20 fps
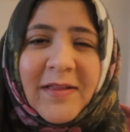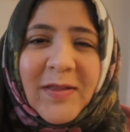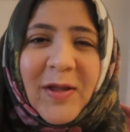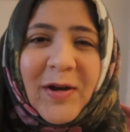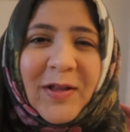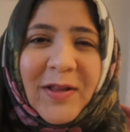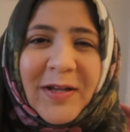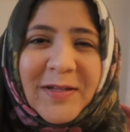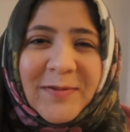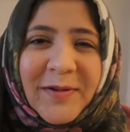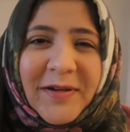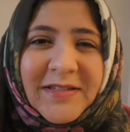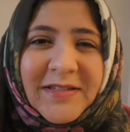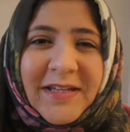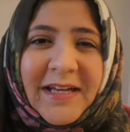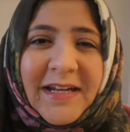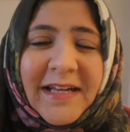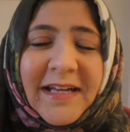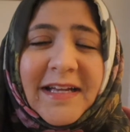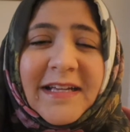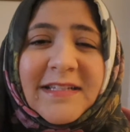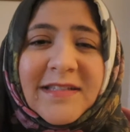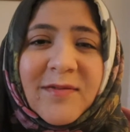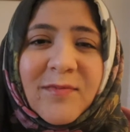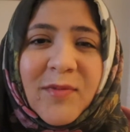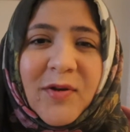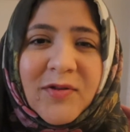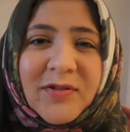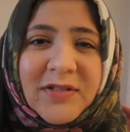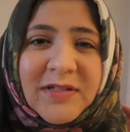That Allah wa ta'ala is the
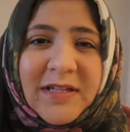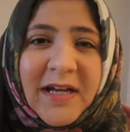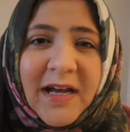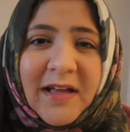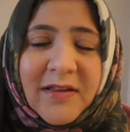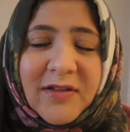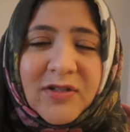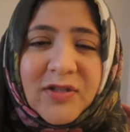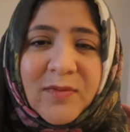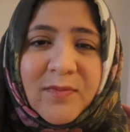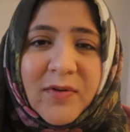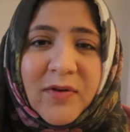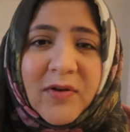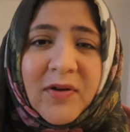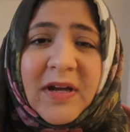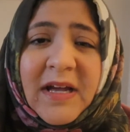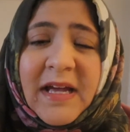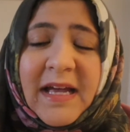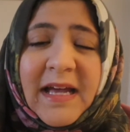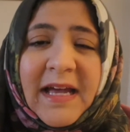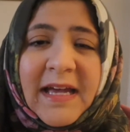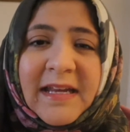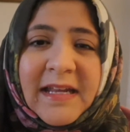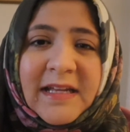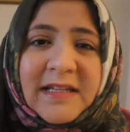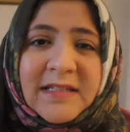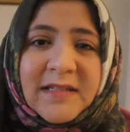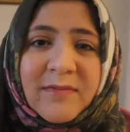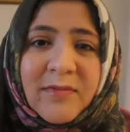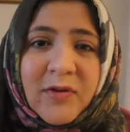most knowledgeable and
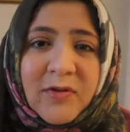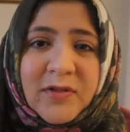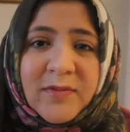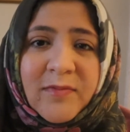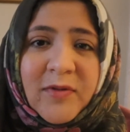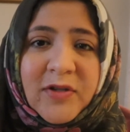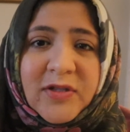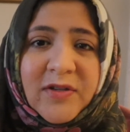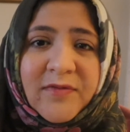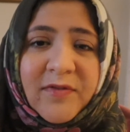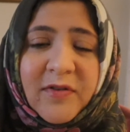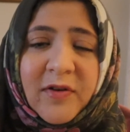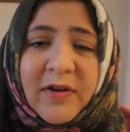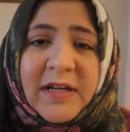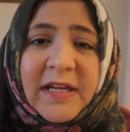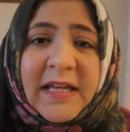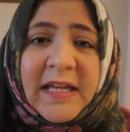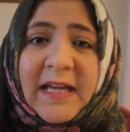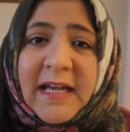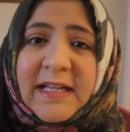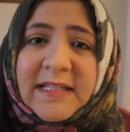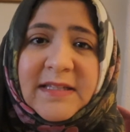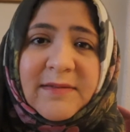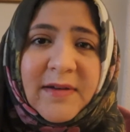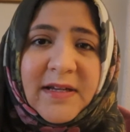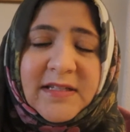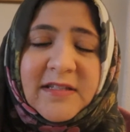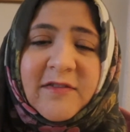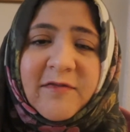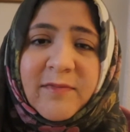is the most merciful, and He has the
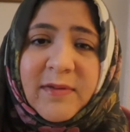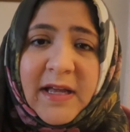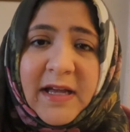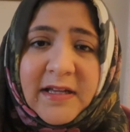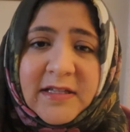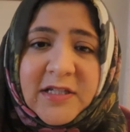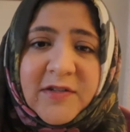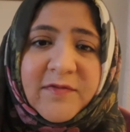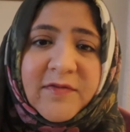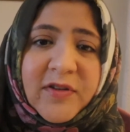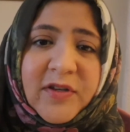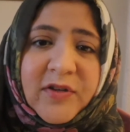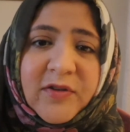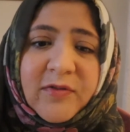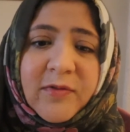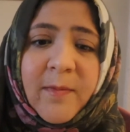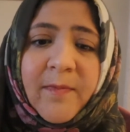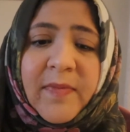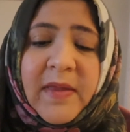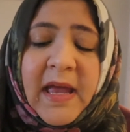best of plans for you.